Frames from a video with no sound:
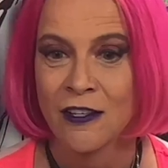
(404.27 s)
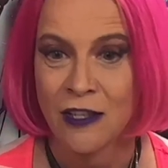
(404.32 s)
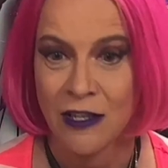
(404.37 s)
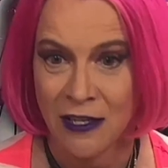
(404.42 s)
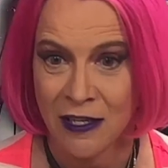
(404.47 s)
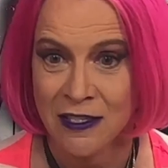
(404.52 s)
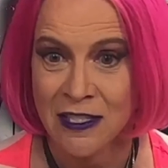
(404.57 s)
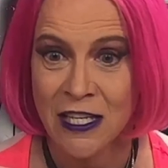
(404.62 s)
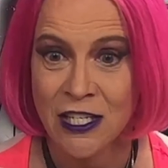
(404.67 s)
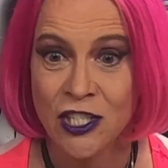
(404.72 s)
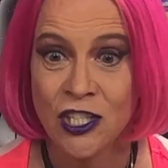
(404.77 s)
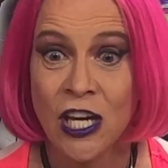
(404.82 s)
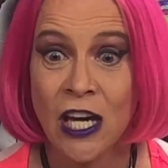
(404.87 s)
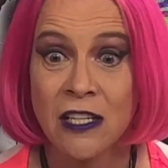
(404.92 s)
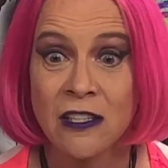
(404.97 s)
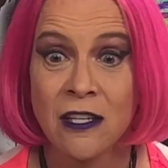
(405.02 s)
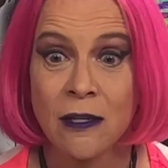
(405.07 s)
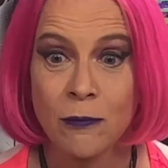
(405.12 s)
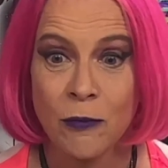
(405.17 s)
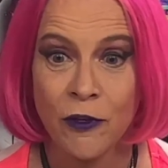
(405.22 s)
because I
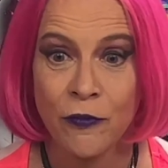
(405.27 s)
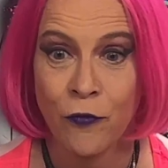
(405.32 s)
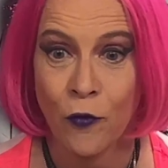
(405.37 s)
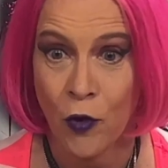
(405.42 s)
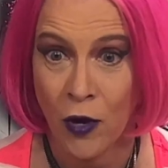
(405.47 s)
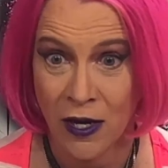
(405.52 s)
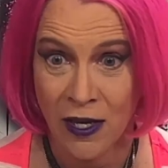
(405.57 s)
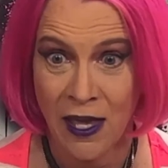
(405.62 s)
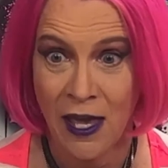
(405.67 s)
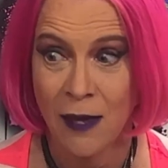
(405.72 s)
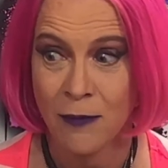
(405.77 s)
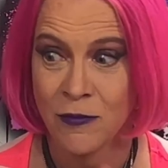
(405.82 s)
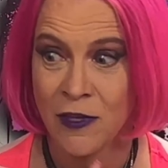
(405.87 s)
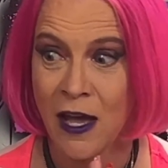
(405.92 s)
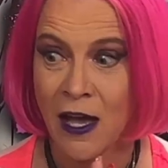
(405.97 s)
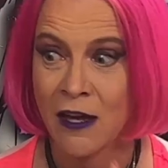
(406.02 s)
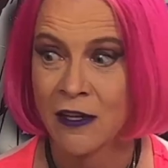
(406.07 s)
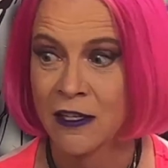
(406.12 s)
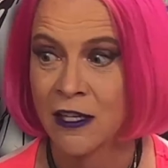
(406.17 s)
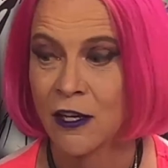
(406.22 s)
checked it before I came
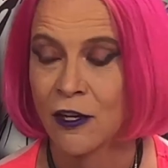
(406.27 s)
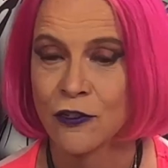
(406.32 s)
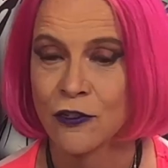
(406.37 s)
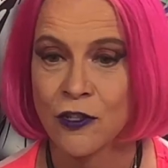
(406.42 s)
down here.